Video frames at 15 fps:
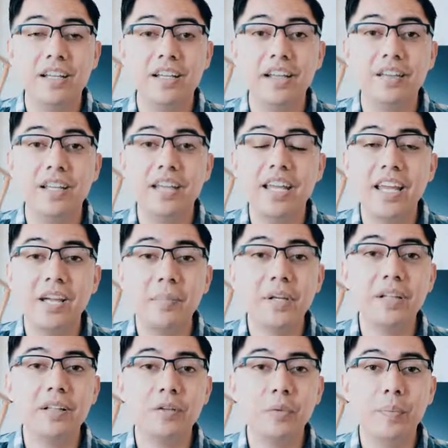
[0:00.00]
Now they can
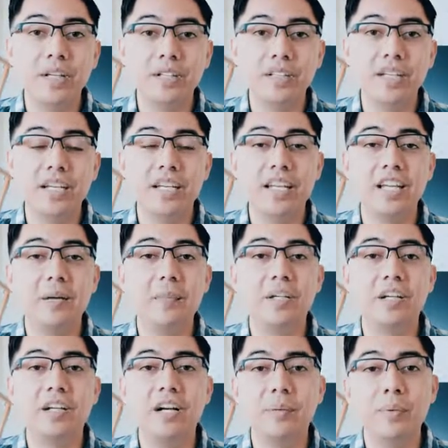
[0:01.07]
be a little busy. It can be
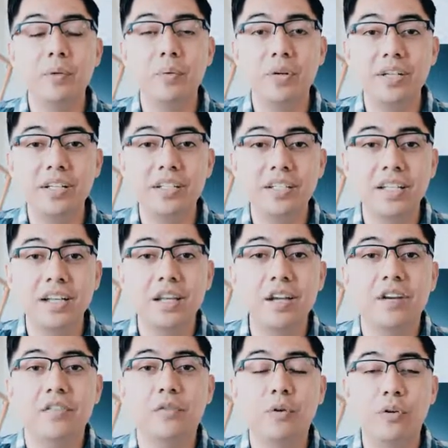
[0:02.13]
a couple weeks
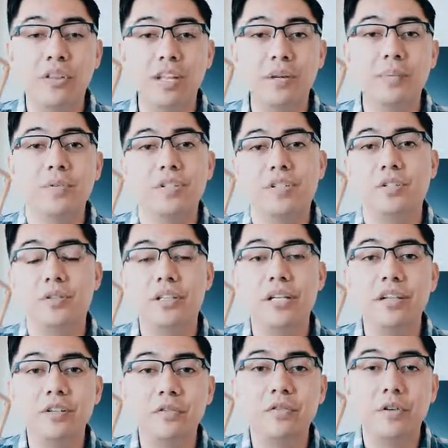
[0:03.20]
for them to
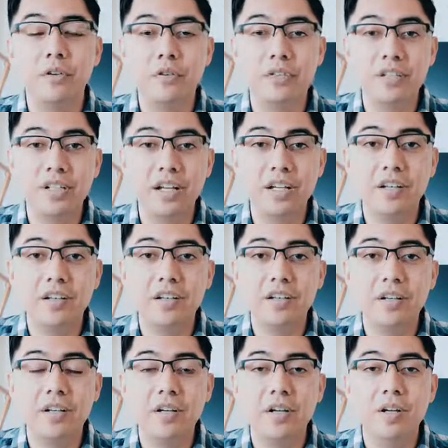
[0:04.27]
get your photos done.
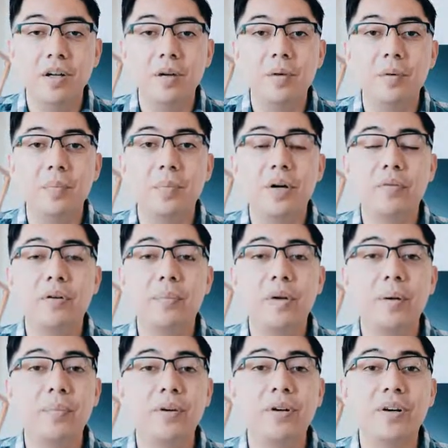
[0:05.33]
But
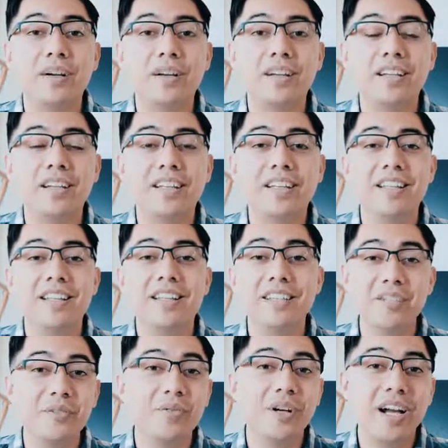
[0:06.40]
remember,
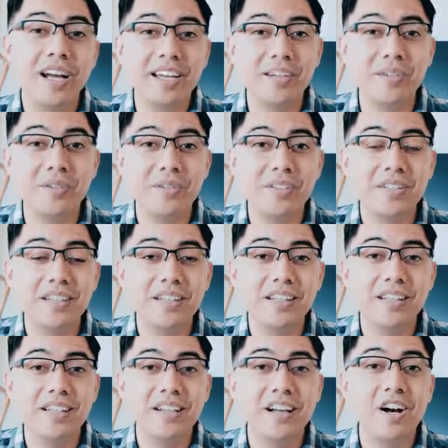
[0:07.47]
this is what I use
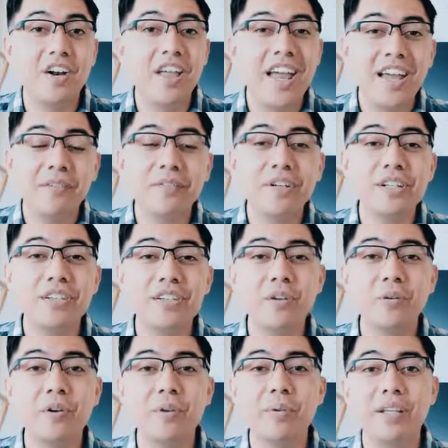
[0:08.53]
on every
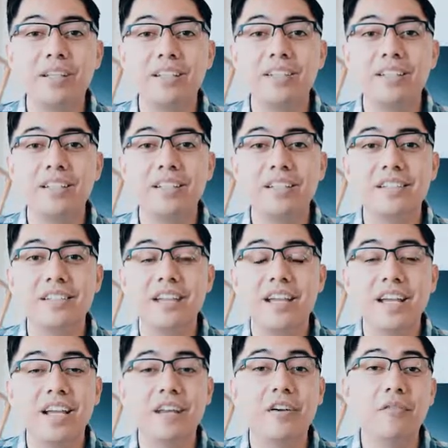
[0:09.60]
single one of my listings,
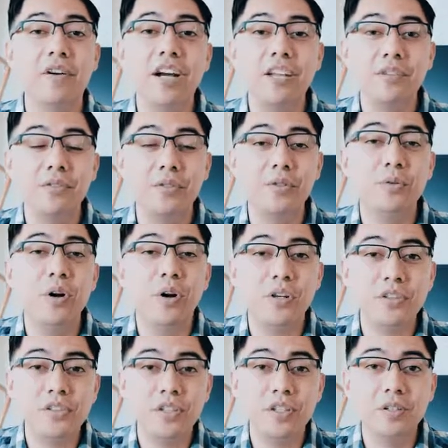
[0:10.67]
and I invite you to
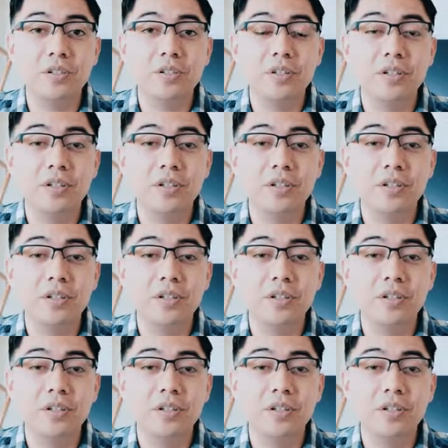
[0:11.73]
also.